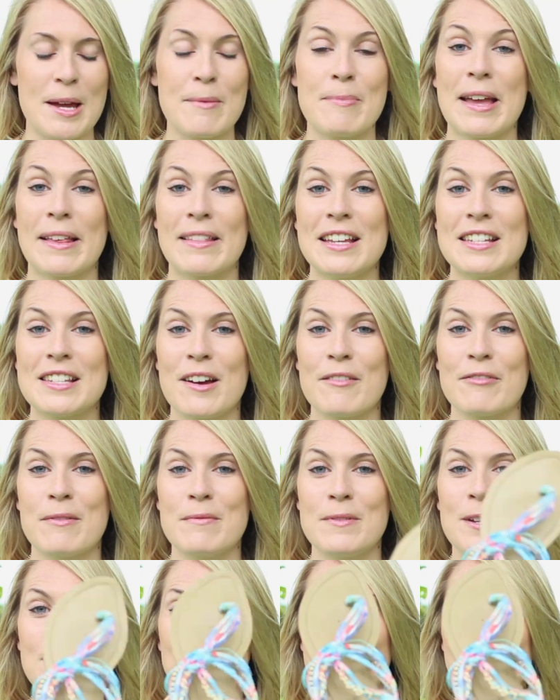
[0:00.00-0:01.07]
I picked these up
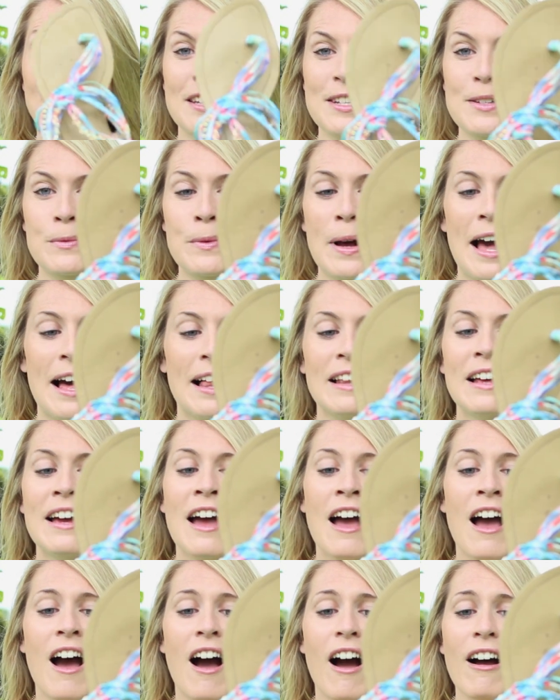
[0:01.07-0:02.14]
from New Look as well.
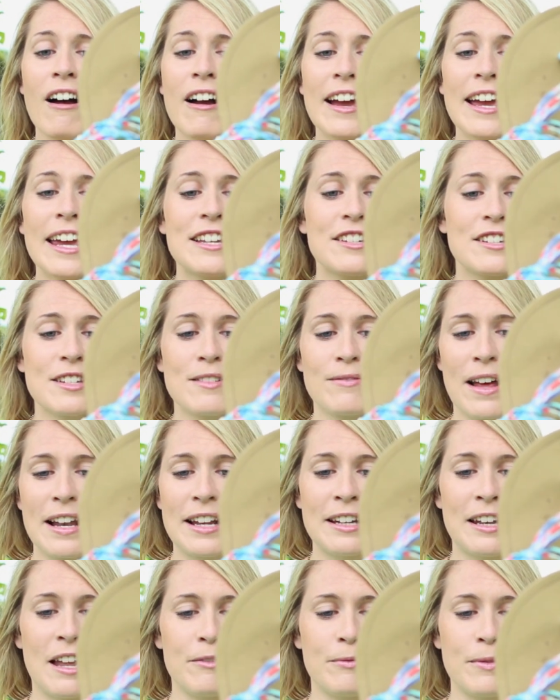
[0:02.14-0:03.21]
I just fell
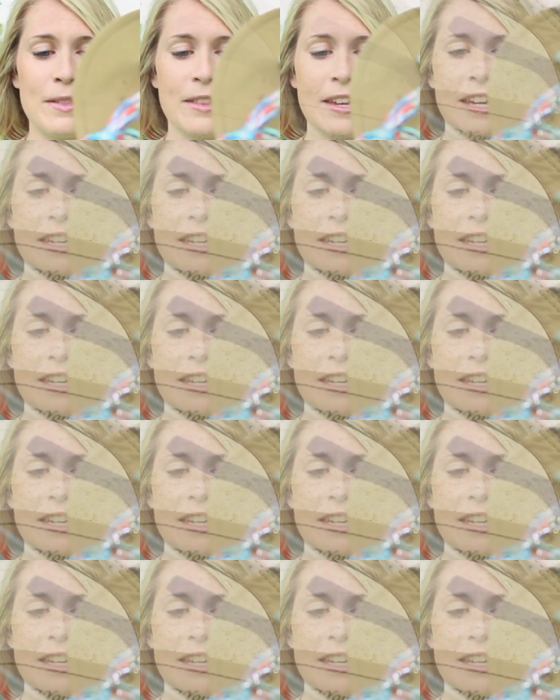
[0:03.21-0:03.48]
in love with